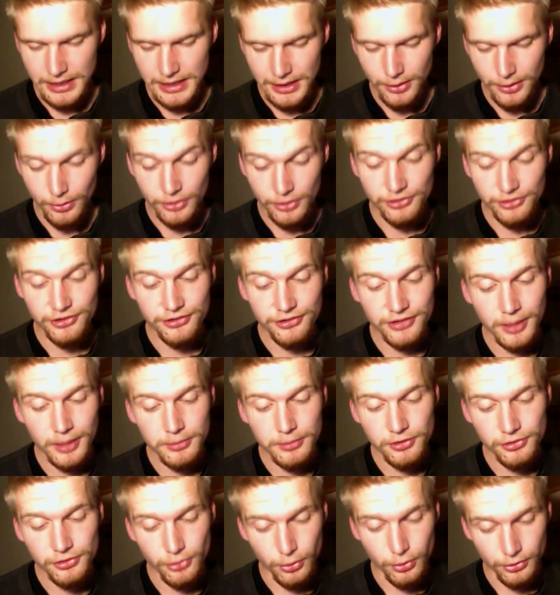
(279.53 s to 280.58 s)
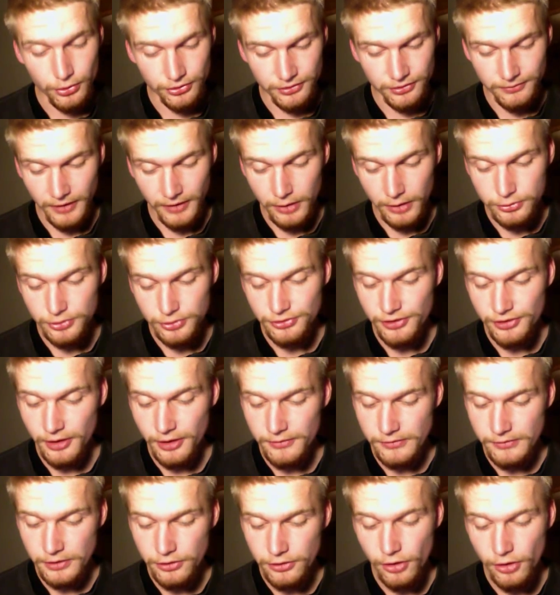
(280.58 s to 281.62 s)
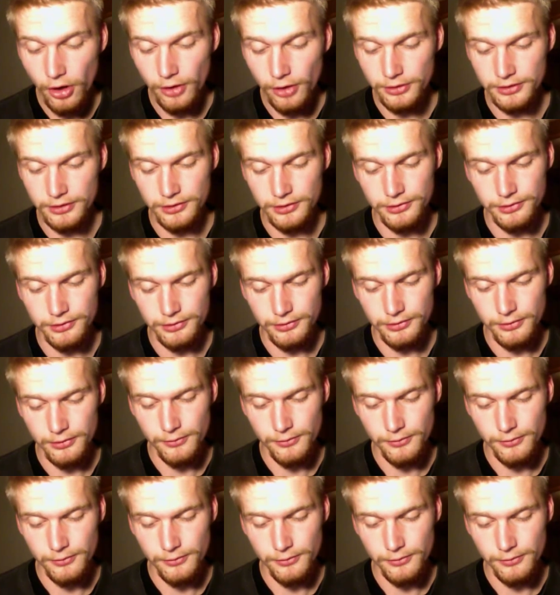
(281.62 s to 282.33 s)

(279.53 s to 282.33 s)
When she stepped ashore she found herself in darkness,